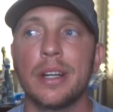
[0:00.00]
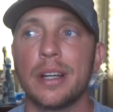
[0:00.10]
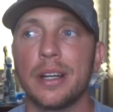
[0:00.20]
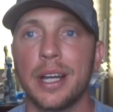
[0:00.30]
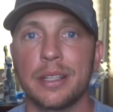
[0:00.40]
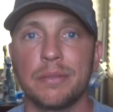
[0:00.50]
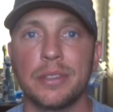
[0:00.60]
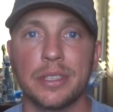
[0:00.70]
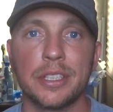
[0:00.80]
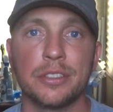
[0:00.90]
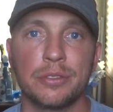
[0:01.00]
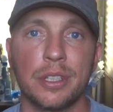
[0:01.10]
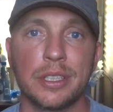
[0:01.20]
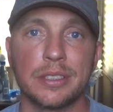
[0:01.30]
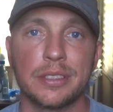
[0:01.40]
I can feel it in the
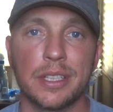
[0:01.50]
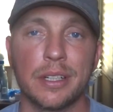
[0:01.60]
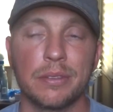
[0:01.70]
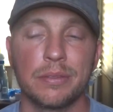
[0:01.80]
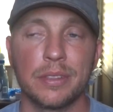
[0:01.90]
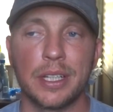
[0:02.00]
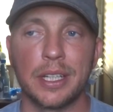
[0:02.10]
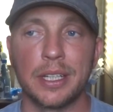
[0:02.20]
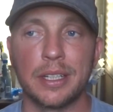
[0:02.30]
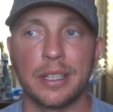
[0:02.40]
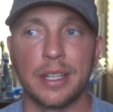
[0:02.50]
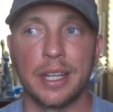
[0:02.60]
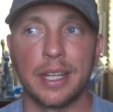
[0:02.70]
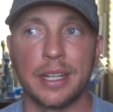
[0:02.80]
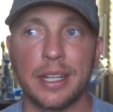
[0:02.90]
truck itself. And
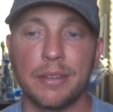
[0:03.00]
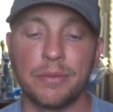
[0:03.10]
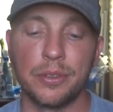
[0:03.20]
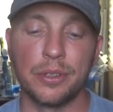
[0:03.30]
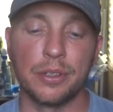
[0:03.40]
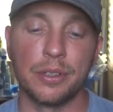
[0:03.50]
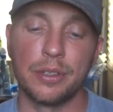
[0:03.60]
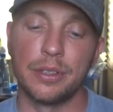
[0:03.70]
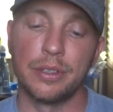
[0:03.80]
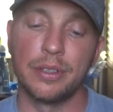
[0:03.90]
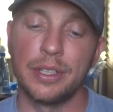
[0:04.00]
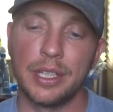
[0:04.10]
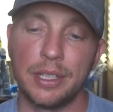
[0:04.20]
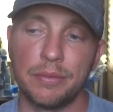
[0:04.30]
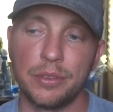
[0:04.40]
if your
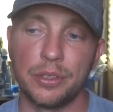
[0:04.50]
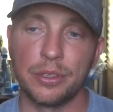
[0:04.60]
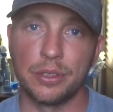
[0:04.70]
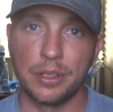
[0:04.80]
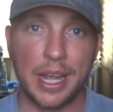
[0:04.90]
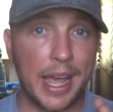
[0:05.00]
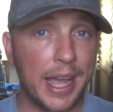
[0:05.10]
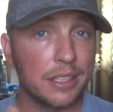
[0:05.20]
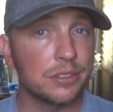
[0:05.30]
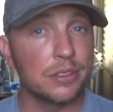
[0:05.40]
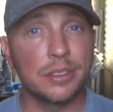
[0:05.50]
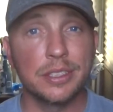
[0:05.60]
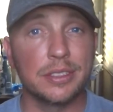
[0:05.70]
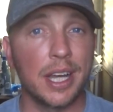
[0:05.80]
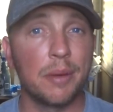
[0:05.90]
axle
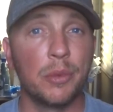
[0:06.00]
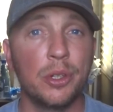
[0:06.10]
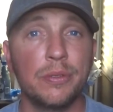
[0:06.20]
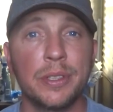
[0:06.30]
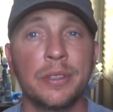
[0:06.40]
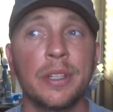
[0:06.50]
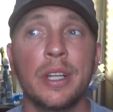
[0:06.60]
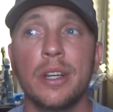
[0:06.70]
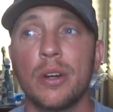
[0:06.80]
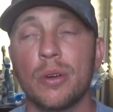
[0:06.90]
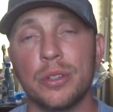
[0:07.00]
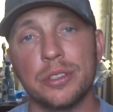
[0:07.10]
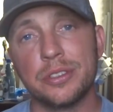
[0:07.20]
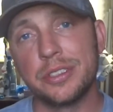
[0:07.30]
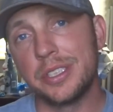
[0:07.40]
is not moving, or
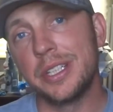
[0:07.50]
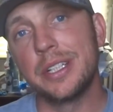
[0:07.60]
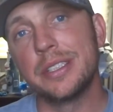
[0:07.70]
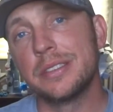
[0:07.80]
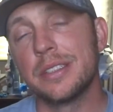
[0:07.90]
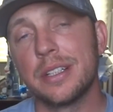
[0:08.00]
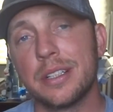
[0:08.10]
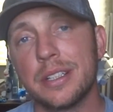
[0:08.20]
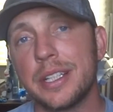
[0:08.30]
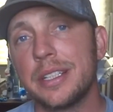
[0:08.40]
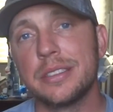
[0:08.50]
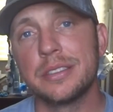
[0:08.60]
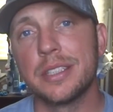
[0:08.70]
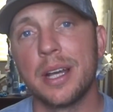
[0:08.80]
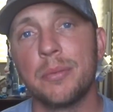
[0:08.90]
your steering linkage
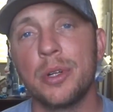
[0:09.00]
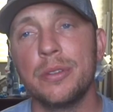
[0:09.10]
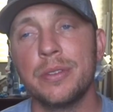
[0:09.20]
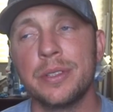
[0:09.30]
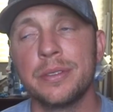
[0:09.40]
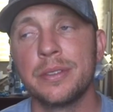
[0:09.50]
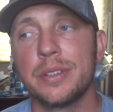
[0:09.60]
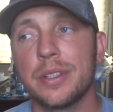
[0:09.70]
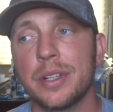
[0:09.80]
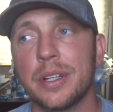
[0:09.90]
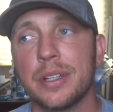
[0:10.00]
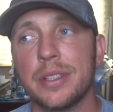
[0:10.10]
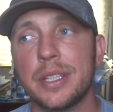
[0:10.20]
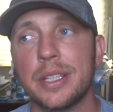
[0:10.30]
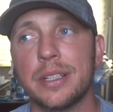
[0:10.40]
is not moving,
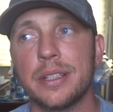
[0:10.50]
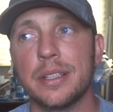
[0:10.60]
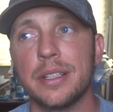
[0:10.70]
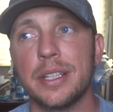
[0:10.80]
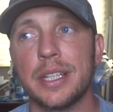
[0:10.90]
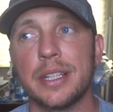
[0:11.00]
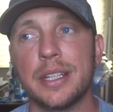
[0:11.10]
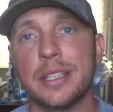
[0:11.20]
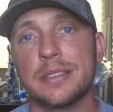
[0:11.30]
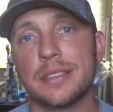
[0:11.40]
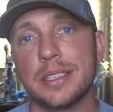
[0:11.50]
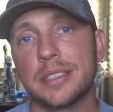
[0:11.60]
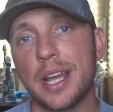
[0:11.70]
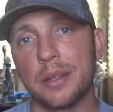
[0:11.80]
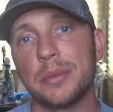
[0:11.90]
then it's
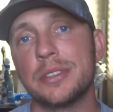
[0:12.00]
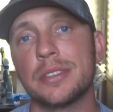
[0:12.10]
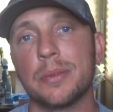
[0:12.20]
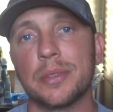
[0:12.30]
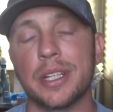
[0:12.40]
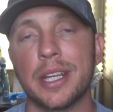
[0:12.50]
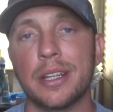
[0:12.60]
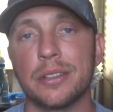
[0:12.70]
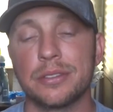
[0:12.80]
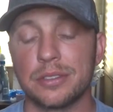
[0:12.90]
got to be something else.